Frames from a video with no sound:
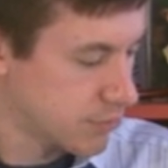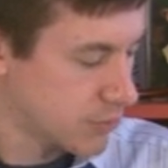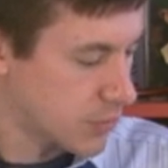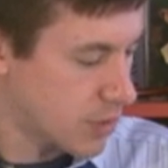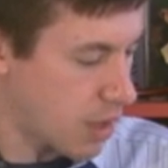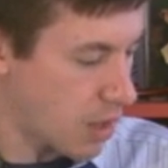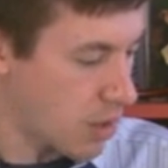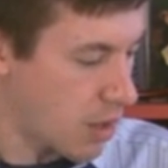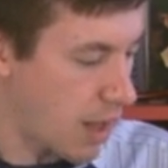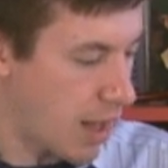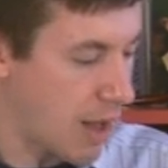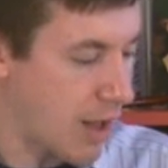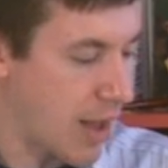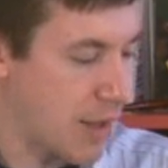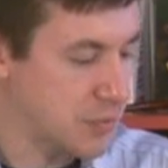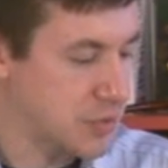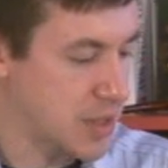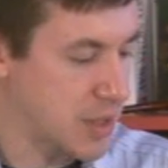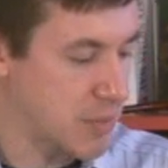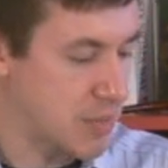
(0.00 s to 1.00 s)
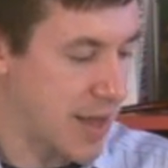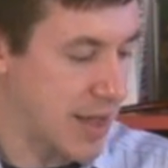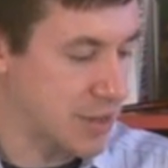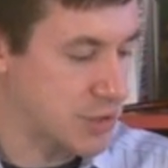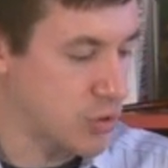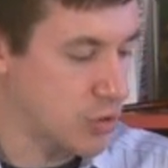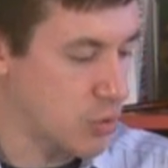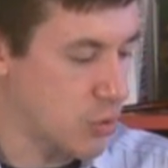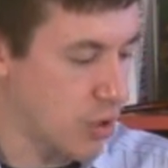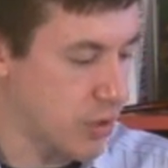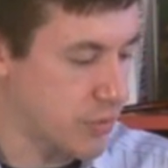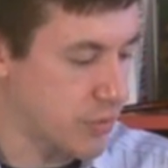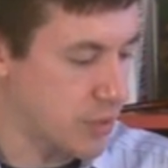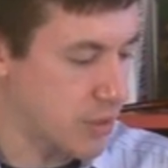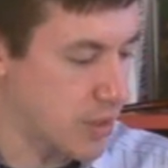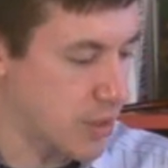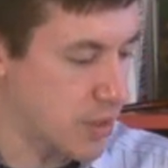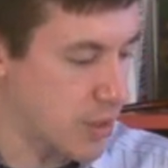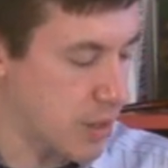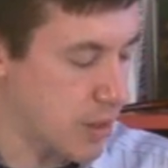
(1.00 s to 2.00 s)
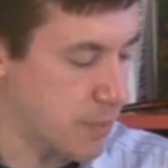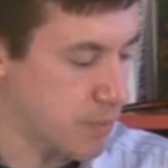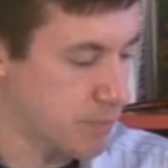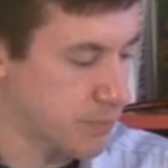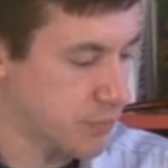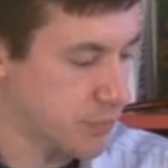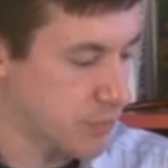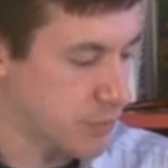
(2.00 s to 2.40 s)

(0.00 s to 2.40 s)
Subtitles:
I'll have to get back to you on the,